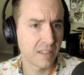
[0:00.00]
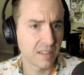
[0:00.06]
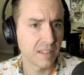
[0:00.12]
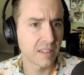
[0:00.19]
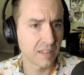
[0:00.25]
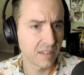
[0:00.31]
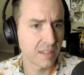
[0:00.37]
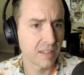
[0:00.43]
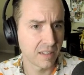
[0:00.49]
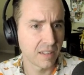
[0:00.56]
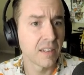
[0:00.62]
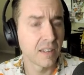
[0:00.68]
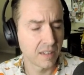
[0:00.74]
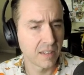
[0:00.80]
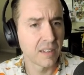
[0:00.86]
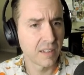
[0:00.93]

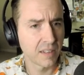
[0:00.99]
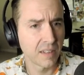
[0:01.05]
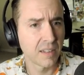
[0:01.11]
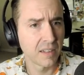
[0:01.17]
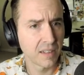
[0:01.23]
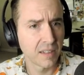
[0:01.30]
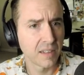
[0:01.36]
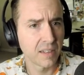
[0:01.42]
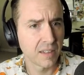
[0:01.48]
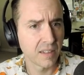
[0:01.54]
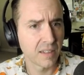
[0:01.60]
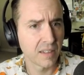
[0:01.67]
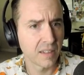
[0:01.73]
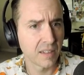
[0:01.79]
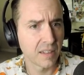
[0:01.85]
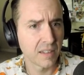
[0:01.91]

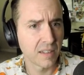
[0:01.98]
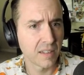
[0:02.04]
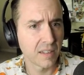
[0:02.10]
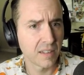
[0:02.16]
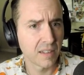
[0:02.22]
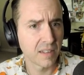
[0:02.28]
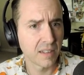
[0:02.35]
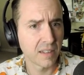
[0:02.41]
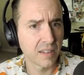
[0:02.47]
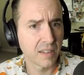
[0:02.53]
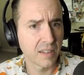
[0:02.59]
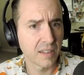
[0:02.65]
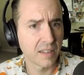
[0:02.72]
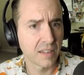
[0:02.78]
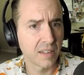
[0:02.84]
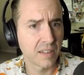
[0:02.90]

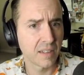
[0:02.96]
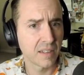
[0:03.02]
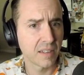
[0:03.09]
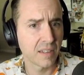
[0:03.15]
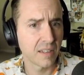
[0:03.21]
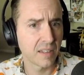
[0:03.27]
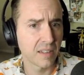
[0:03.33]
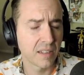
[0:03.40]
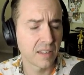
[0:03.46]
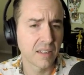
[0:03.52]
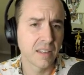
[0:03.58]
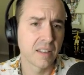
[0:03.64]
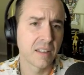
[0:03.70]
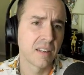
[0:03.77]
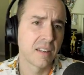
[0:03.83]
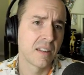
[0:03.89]

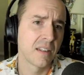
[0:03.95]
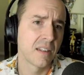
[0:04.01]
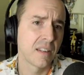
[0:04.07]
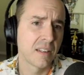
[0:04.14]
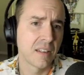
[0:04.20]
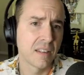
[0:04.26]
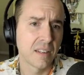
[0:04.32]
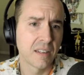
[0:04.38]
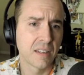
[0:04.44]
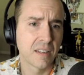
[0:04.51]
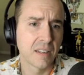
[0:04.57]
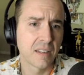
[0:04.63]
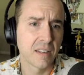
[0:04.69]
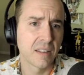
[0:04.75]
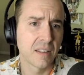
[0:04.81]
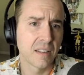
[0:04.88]

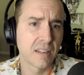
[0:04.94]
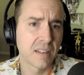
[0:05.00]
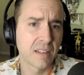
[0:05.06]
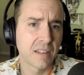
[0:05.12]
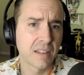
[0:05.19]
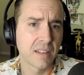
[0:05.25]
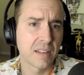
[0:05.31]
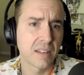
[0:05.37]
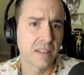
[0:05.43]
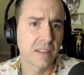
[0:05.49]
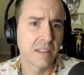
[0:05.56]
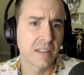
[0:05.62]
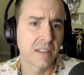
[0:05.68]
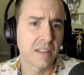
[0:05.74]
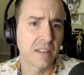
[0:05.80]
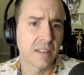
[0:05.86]

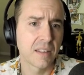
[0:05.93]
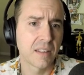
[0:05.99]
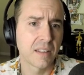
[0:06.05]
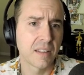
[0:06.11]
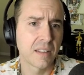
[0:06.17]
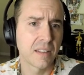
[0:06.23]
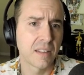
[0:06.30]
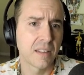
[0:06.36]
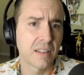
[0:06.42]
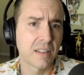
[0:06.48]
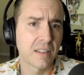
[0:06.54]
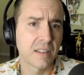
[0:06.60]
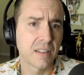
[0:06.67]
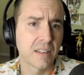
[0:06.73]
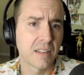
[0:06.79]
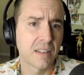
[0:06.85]

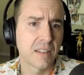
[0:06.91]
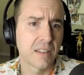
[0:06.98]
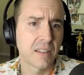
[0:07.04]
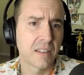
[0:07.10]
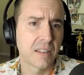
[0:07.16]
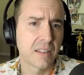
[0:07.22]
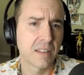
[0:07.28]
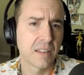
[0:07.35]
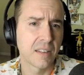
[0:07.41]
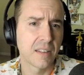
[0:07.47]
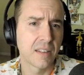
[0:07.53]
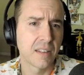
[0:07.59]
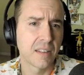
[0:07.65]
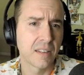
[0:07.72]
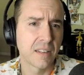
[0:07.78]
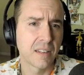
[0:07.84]

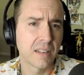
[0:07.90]
The person shown says nothing.